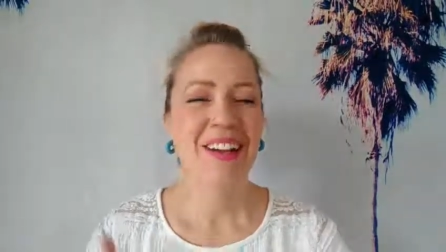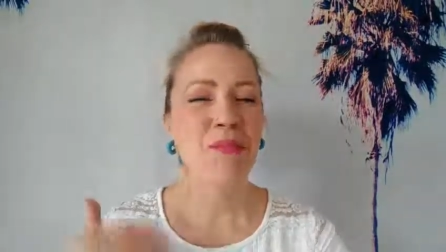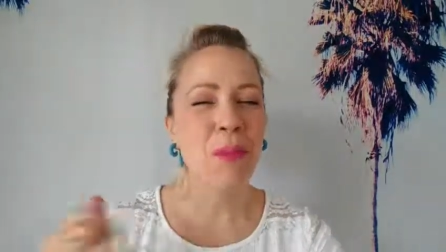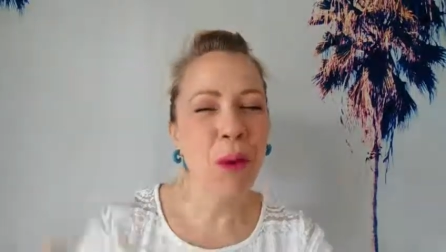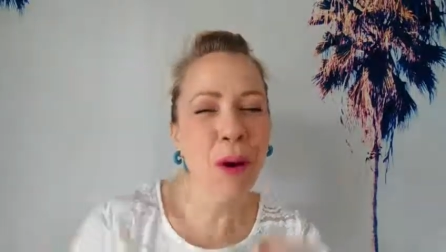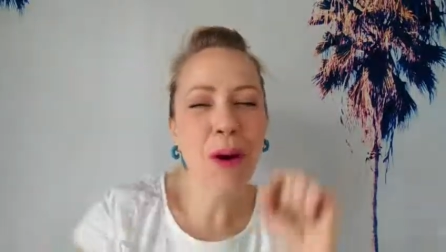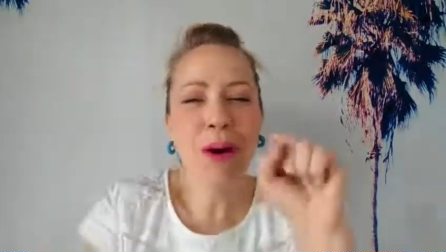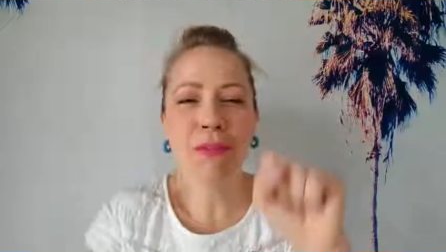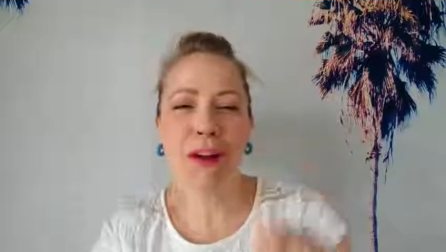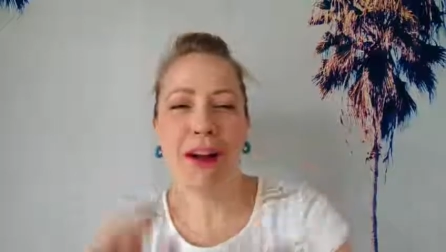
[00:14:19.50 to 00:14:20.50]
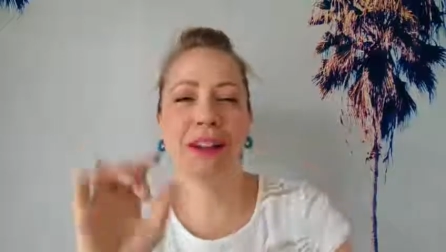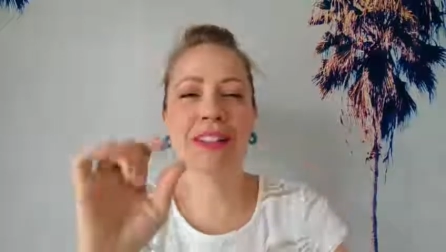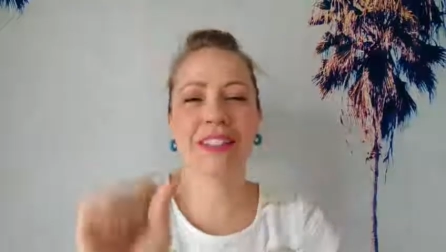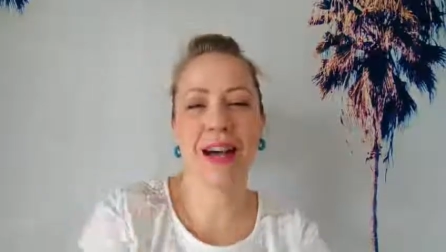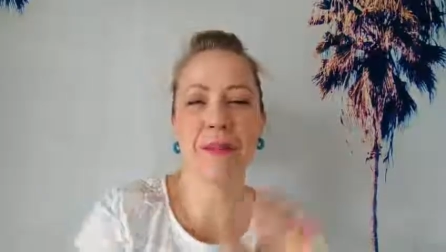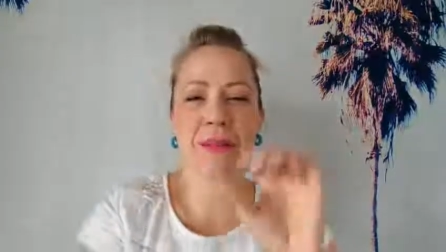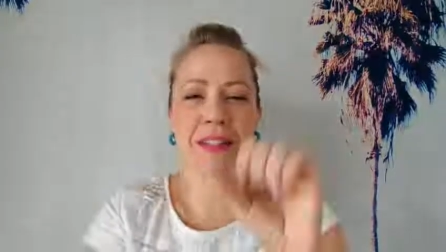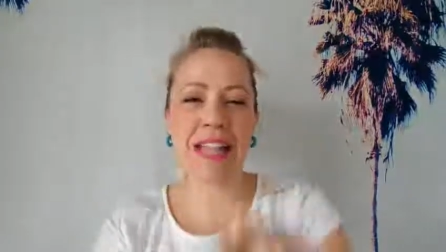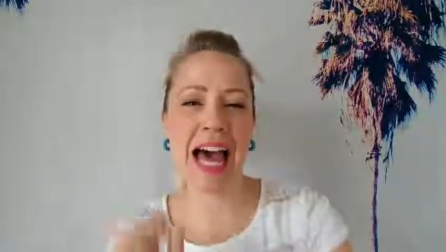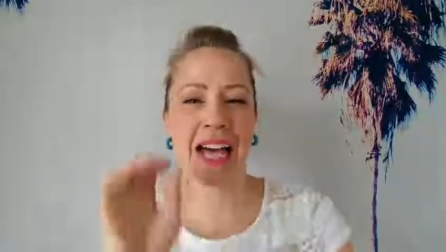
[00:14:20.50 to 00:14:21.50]
more rungs up
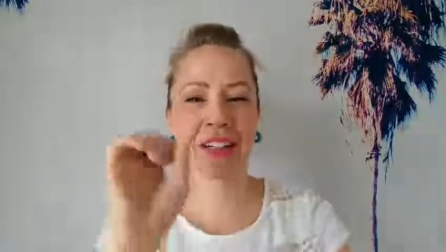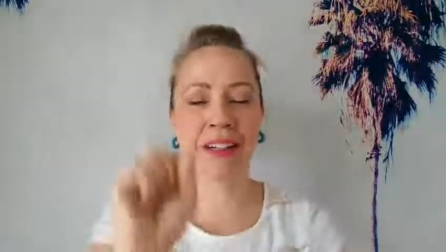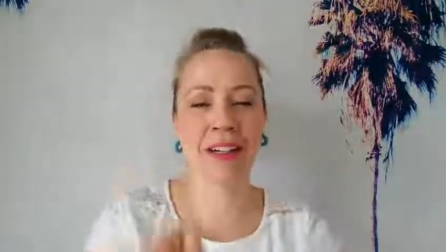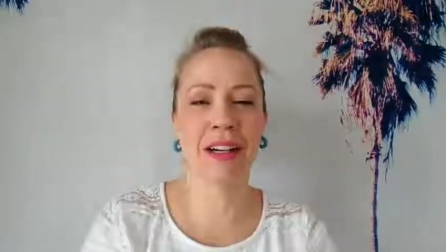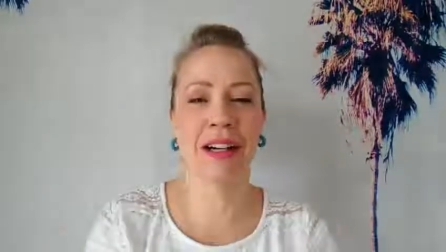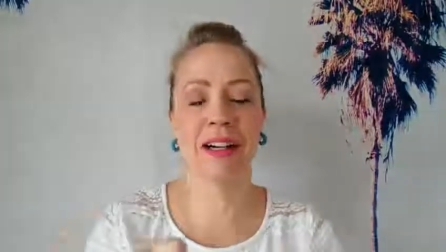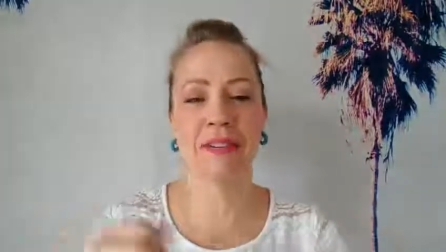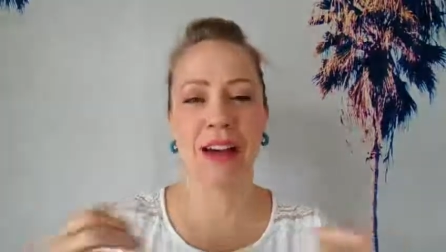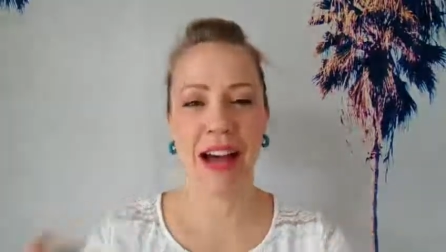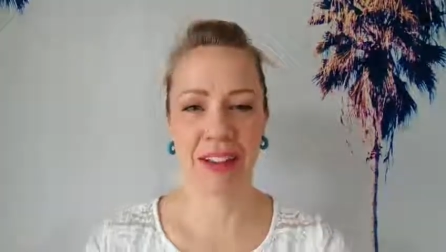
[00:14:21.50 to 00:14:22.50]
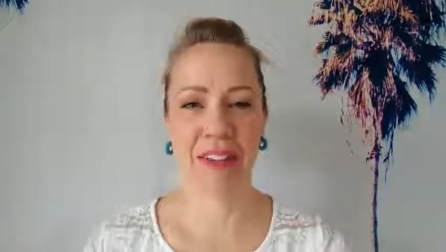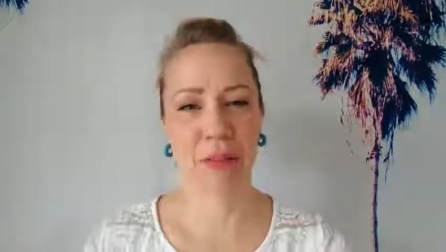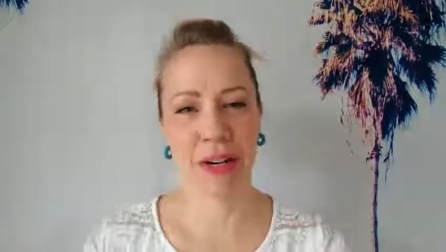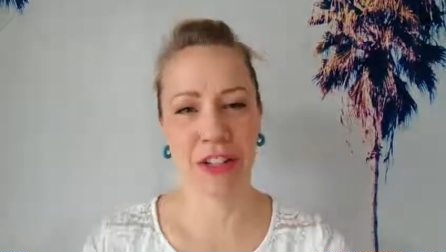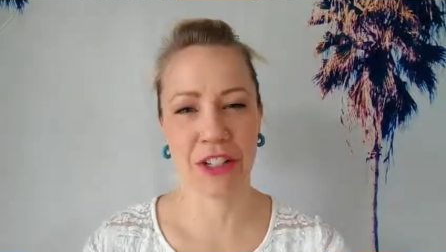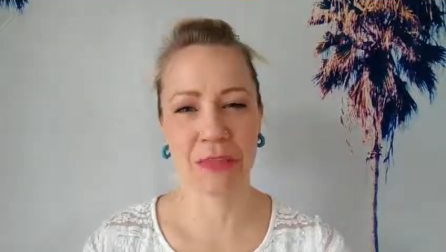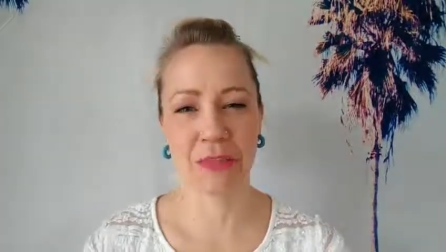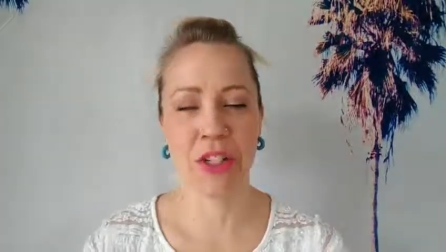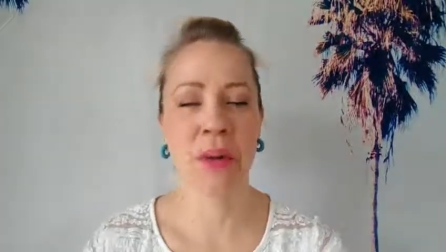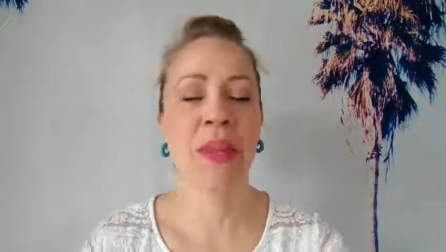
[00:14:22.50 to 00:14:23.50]
the ladder of high vibration.
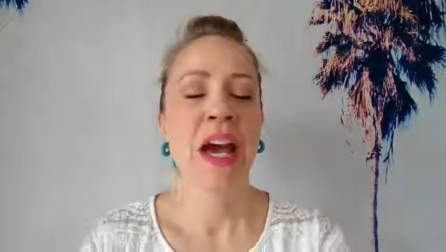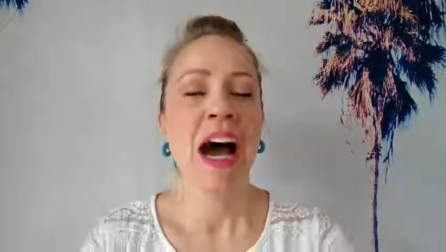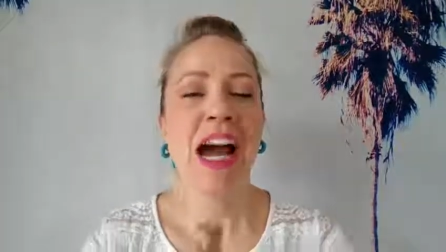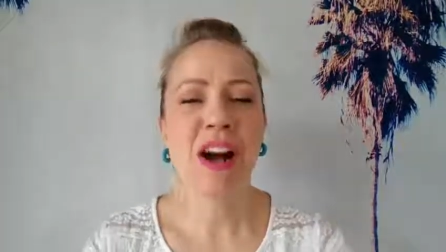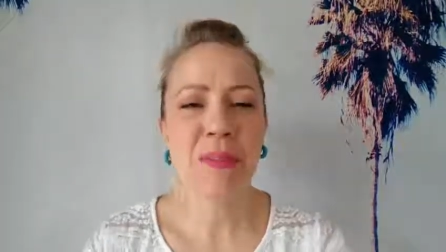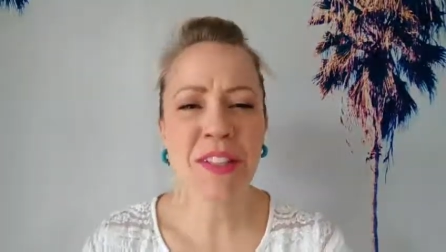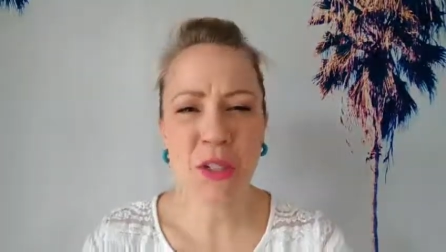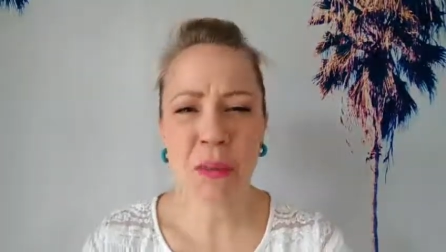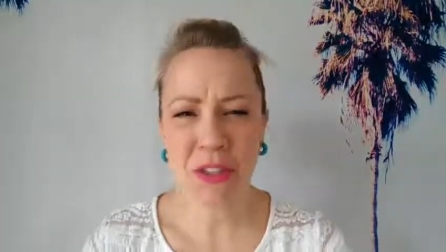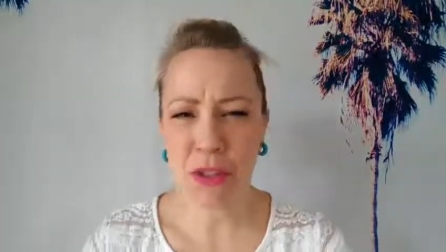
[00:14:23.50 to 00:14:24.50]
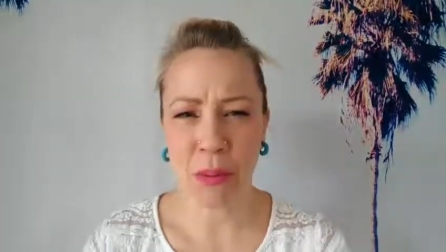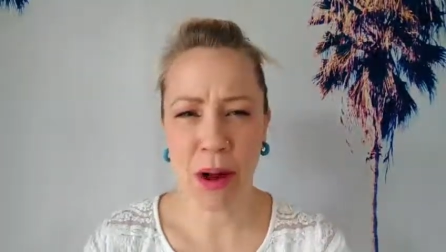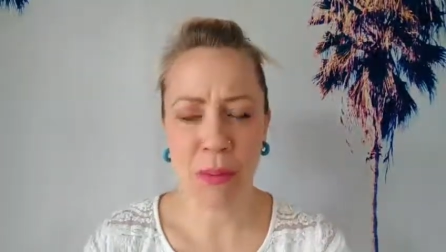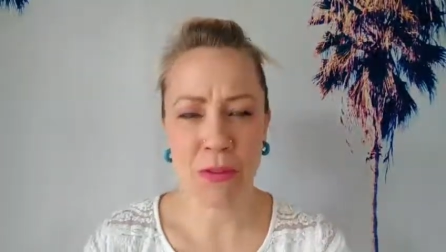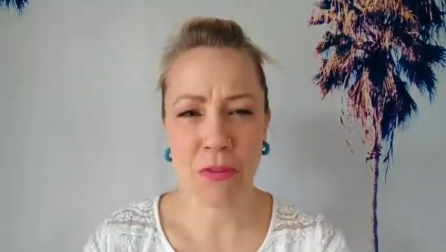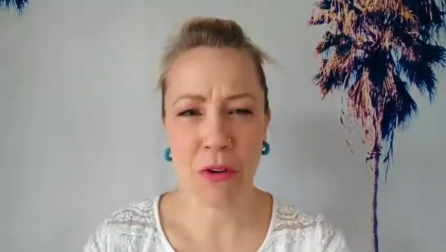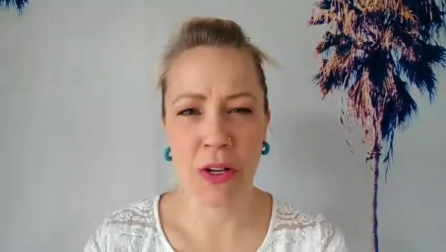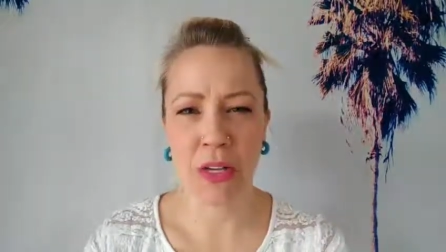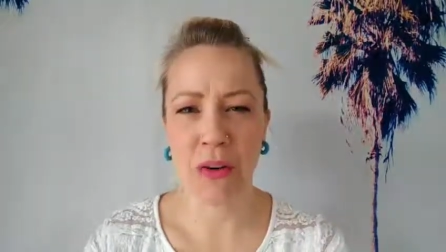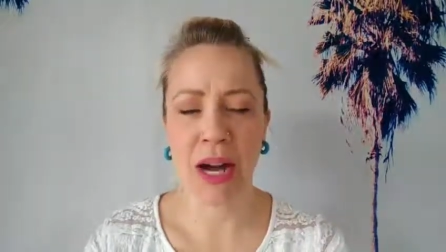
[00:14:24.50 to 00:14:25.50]
So I hope this has been super helpful for
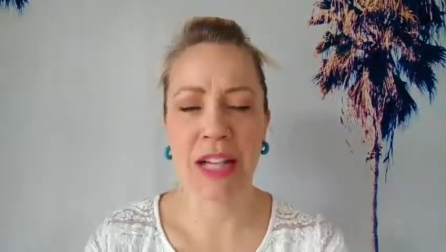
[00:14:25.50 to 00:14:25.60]
you.